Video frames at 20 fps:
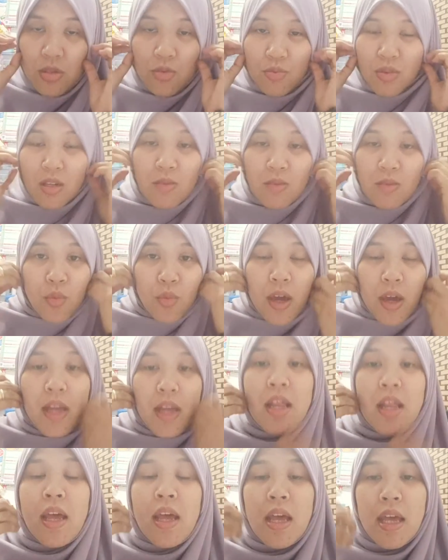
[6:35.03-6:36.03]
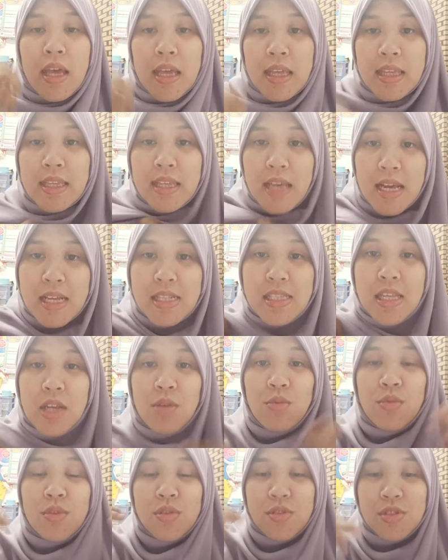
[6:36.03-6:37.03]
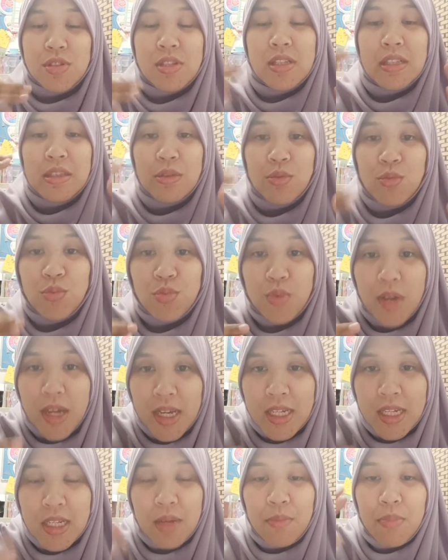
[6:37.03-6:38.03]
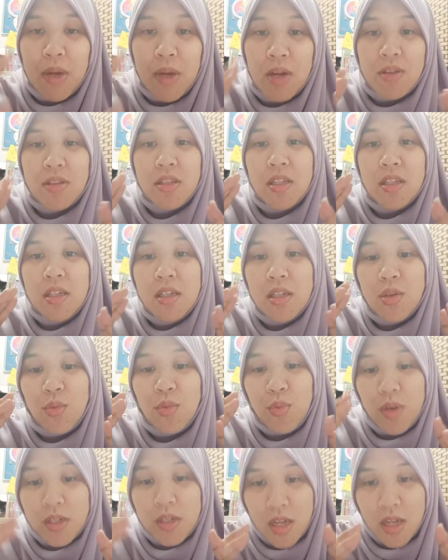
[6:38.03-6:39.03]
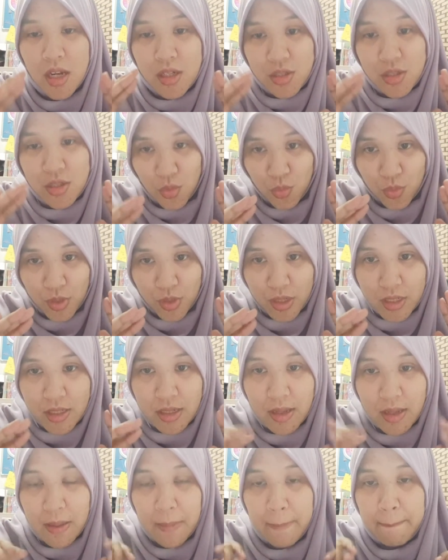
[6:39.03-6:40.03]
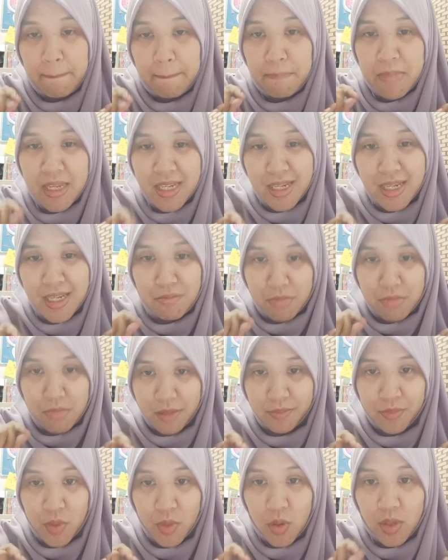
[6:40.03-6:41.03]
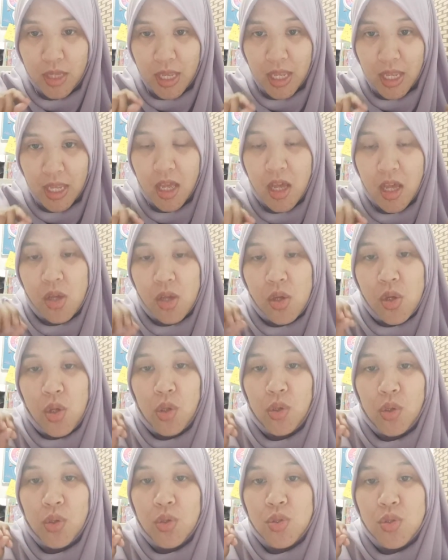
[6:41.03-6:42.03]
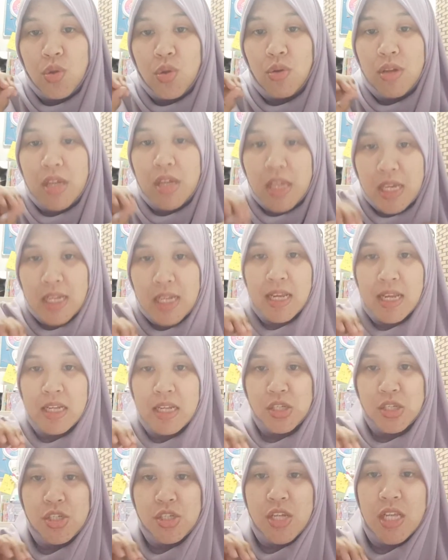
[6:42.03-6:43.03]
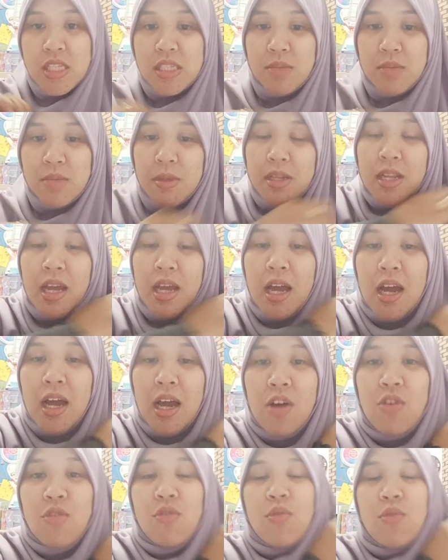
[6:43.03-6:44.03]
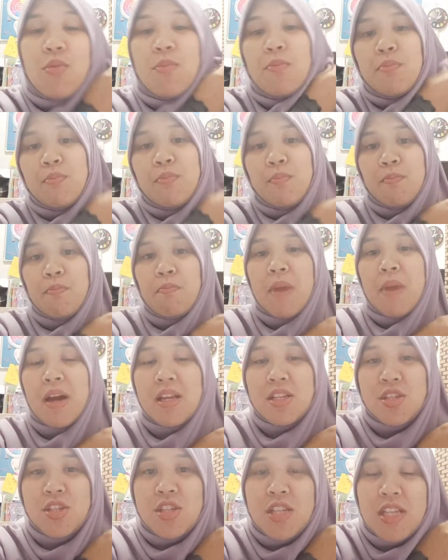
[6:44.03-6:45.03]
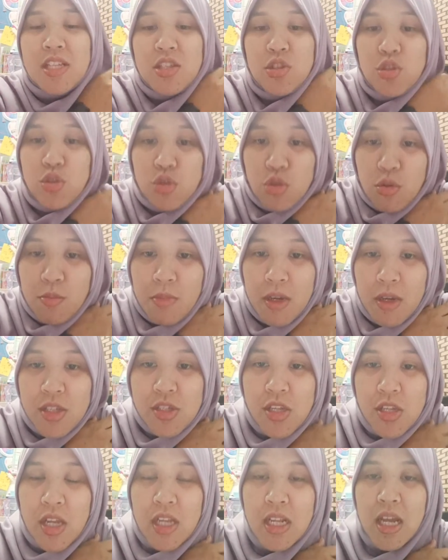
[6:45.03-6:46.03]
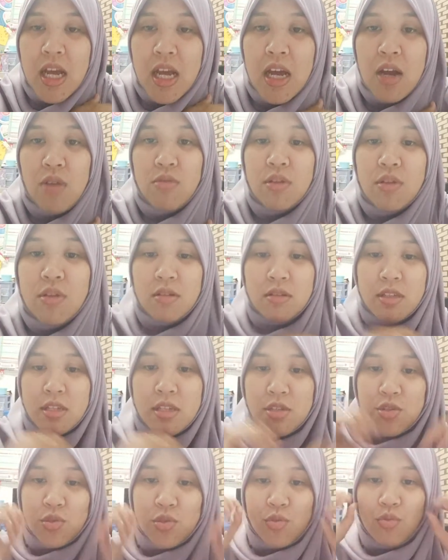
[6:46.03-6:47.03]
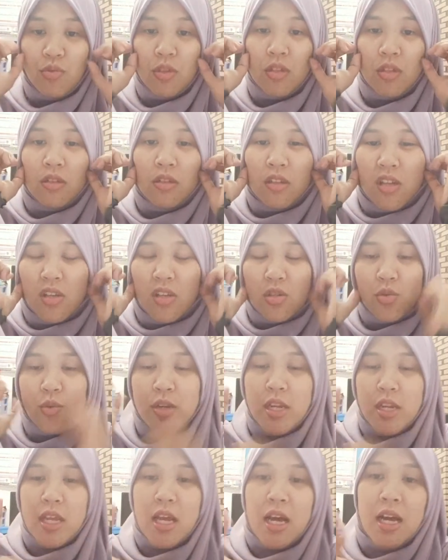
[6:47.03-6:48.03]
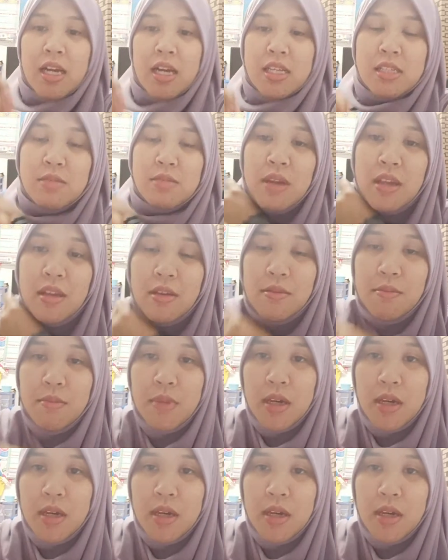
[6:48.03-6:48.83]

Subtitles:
the real MUET, yes, it will write about the 100 word minimum. Okay, so here, ladies and gentlemen, how much is too much and how little is too little? So when I asked my